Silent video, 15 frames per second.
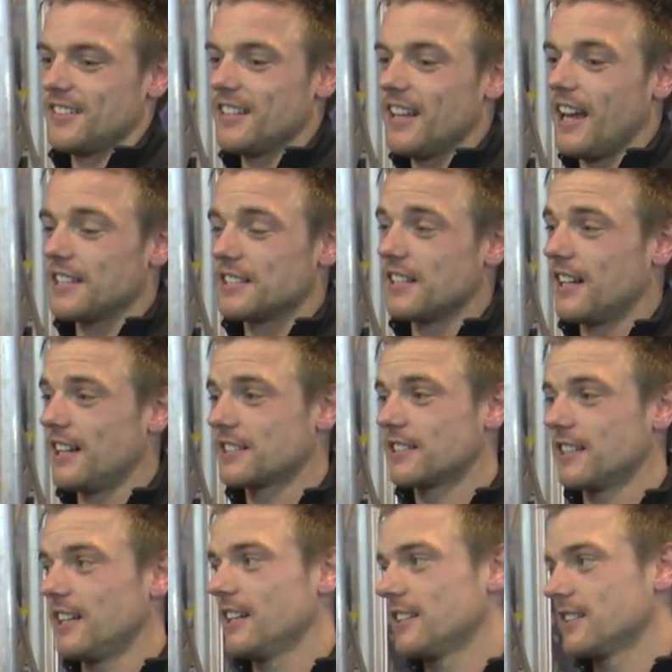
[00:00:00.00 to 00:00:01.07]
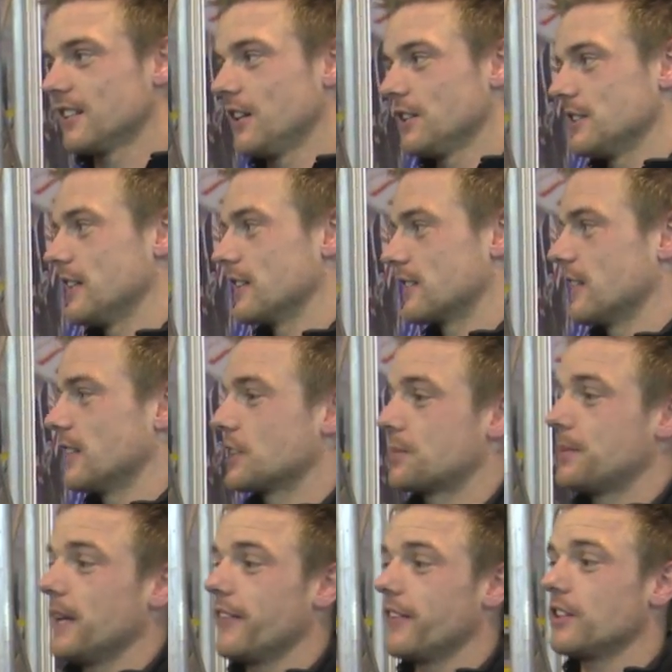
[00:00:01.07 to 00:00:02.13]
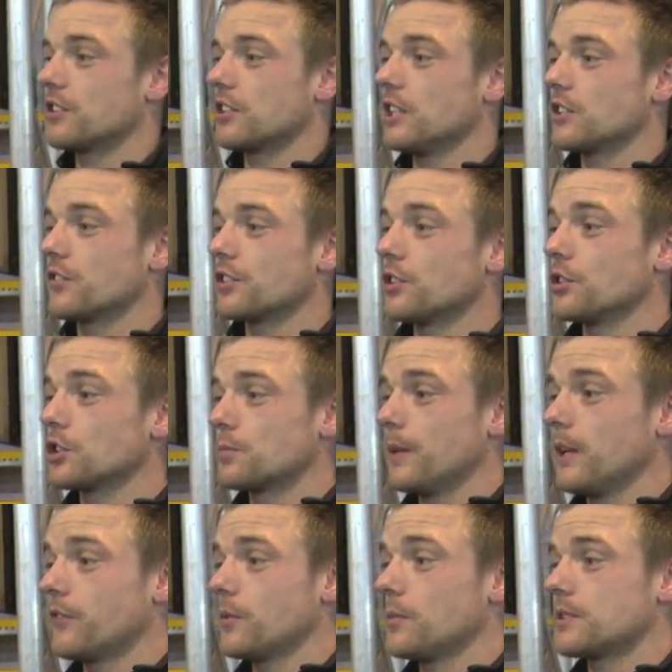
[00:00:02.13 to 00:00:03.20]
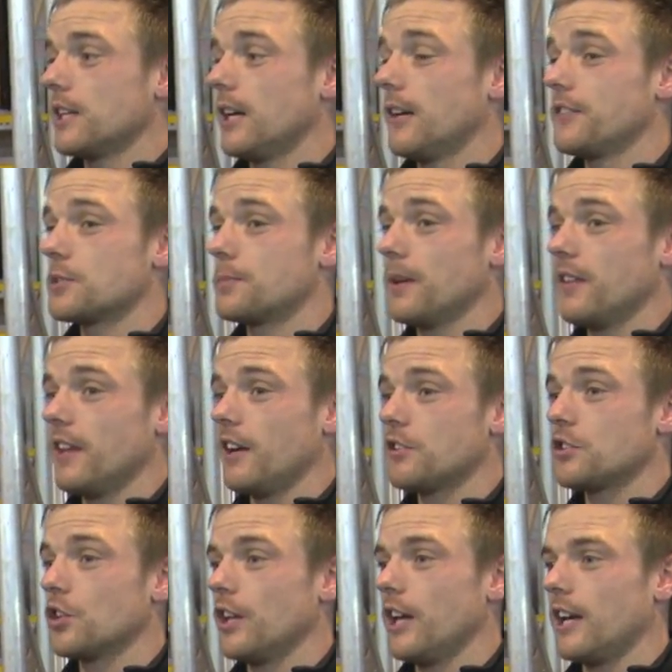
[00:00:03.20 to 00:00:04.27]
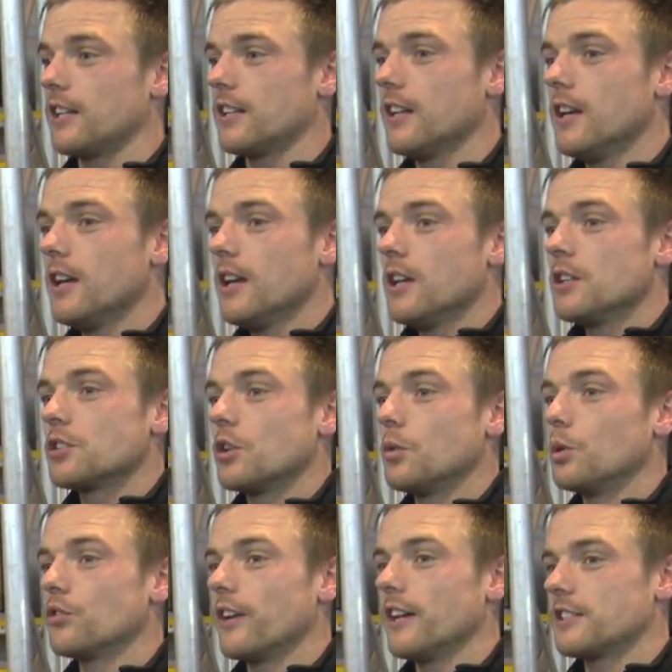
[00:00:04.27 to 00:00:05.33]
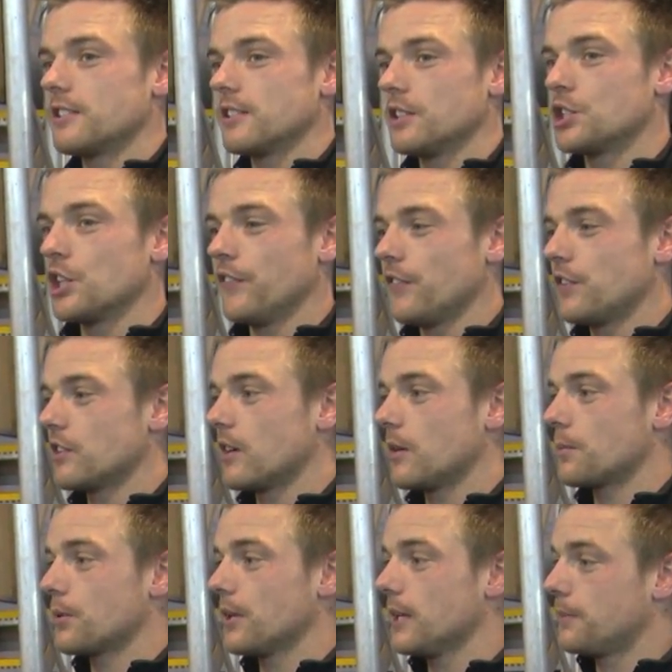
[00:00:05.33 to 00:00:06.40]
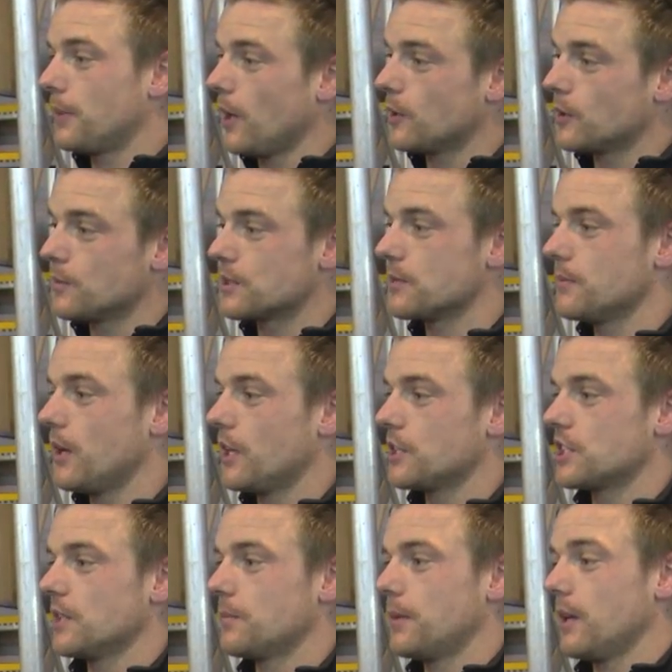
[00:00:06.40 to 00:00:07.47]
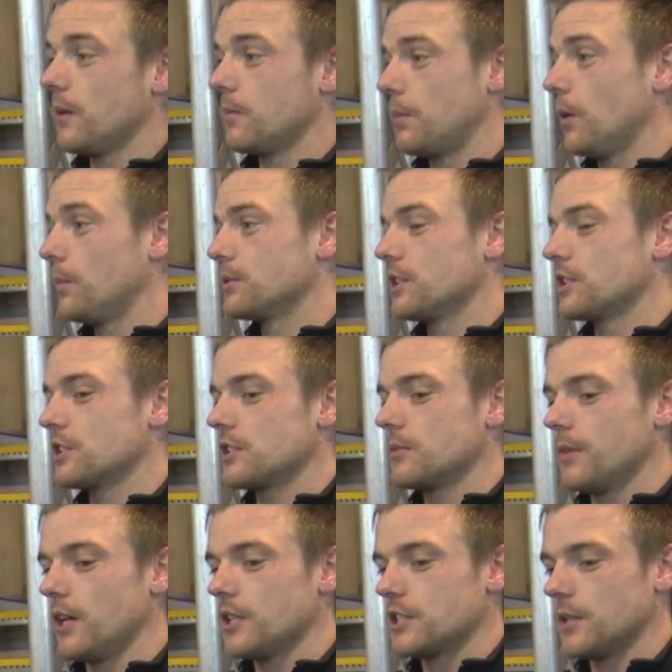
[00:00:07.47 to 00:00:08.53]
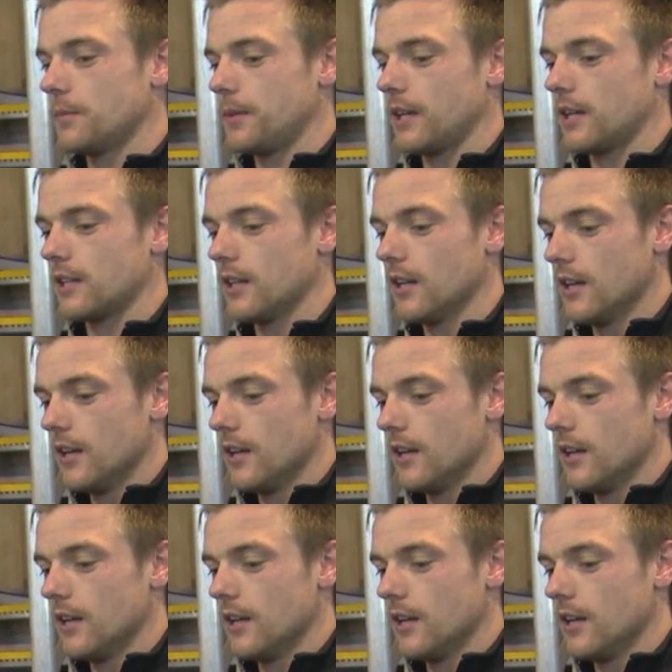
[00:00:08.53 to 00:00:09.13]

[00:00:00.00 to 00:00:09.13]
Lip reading: Yeah, he's a nice guy, and his experience and his results speak for himself. He's been there and done it, and sort of won races in 250 Grand Prix, podiums in MotoGP, and pole positions in MotoGP, and